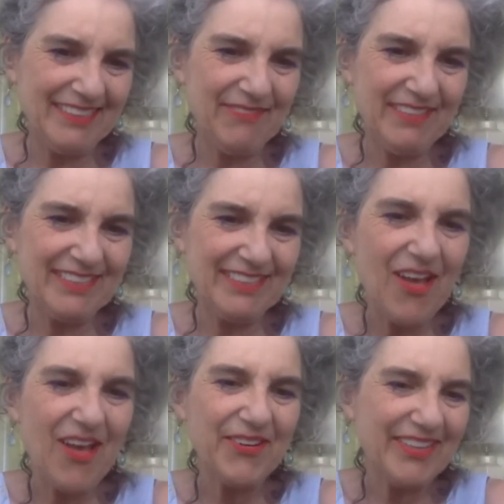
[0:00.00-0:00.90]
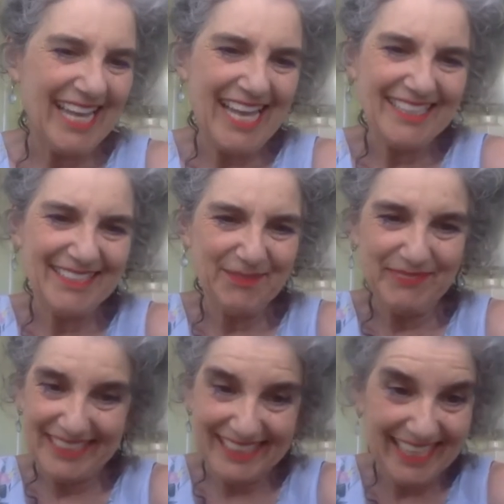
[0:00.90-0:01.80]
if it's longer, it has yeah. to
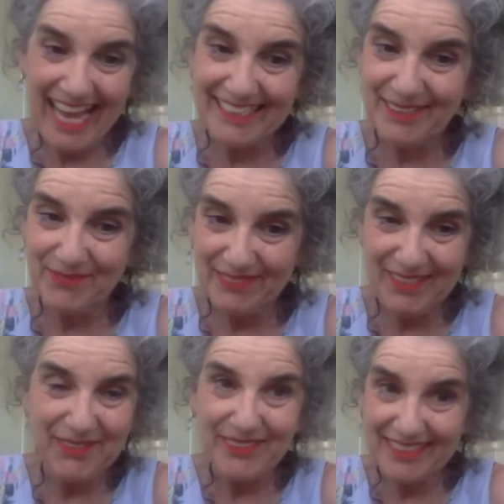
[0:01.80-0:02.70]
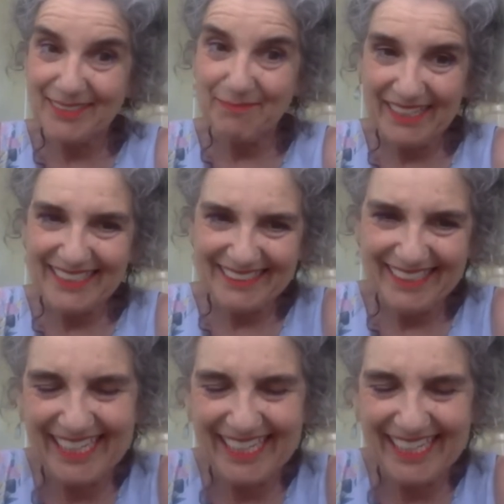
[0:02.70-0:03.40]
be. It has to be who's the mother